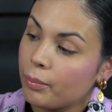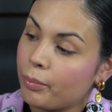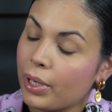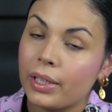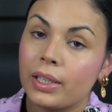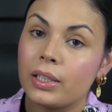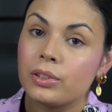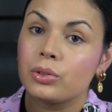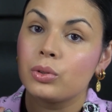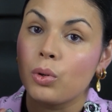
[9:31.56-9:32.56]
but it
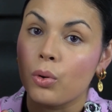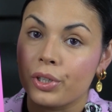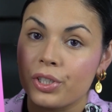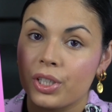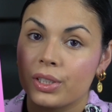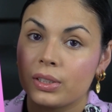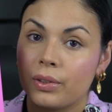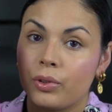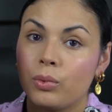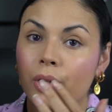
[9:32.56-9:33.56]
is gorgeous
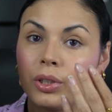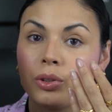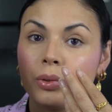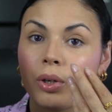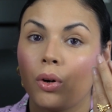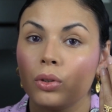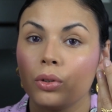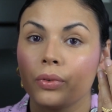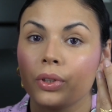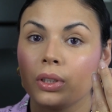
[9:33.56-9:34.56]
if you want to do it all
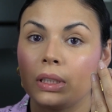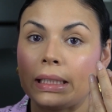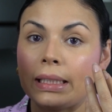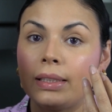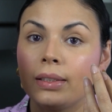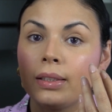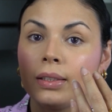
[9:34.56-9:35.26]
over the lid